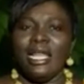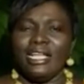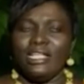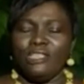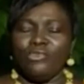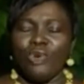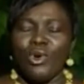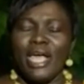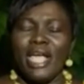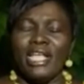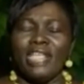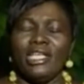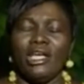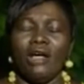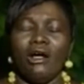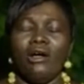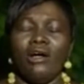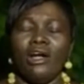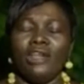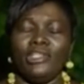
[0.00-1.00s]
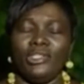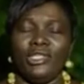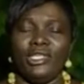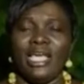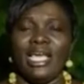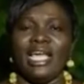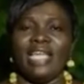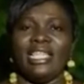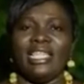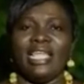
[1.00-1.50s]
Let's wait on God
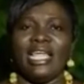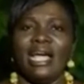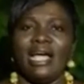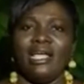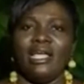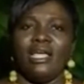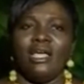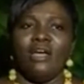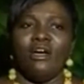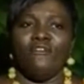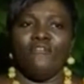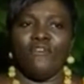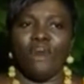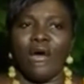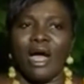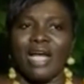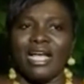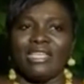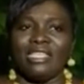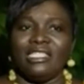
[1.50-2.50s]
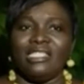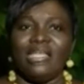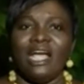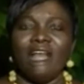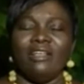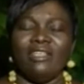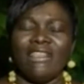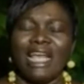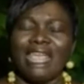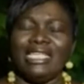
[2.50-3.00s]
together for
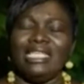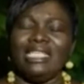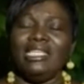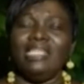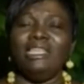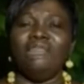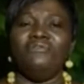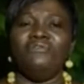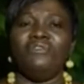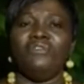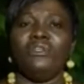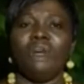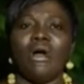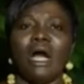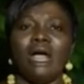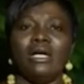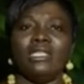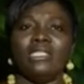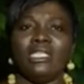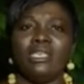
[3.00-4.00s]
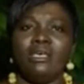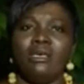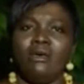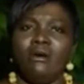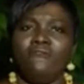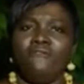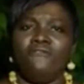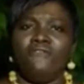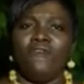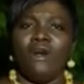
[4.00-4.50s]
ourselves as individuals,
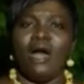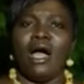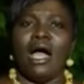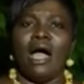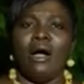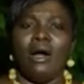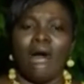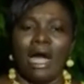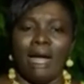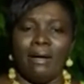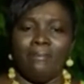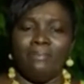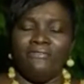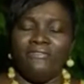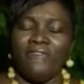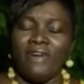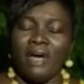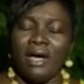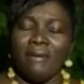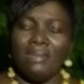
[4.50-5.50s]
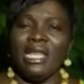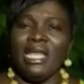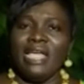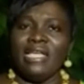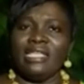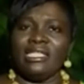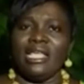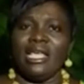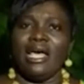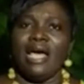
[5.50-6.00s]
for our
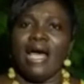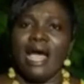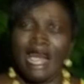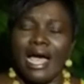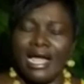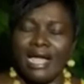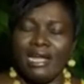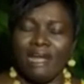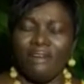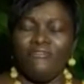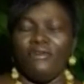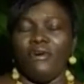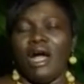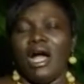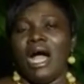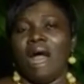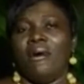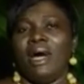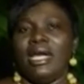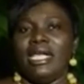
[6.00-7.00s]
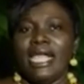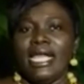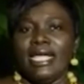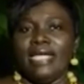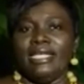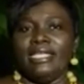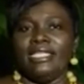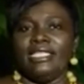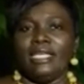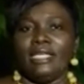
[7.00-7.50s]
families, and for our
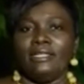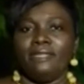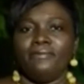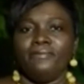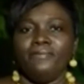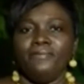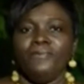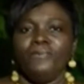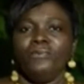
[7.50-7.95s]
nation.